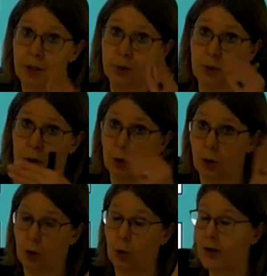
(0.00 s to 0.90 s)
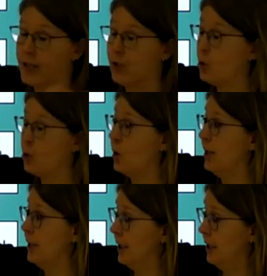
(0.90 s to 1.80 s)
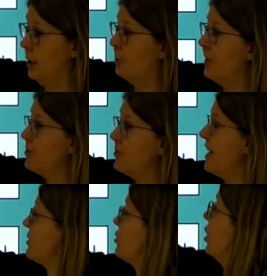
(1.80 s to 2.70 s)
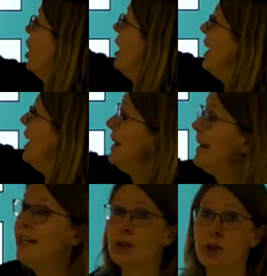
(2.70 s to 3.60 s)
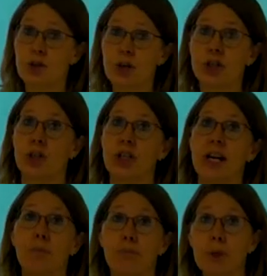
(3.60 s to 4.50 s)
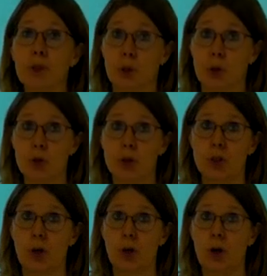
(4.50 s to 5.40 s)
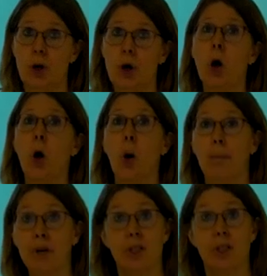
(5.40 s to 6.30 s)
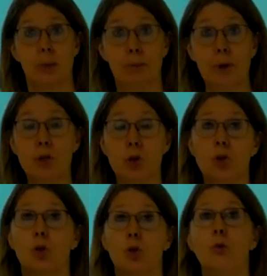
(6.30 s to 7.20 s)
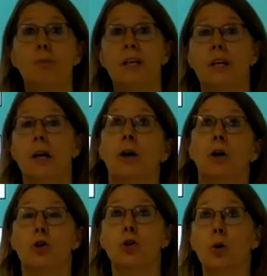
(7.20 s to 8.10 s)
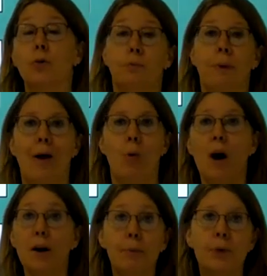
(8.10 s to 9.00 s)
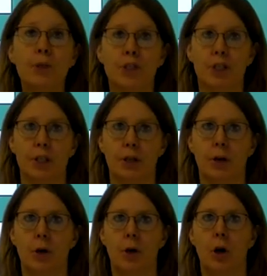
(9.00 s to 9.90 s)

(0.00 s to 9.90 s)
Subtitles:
as we already saw in the previous lecture, a linear structure in puzzles, but the puzzles could be solved by one person.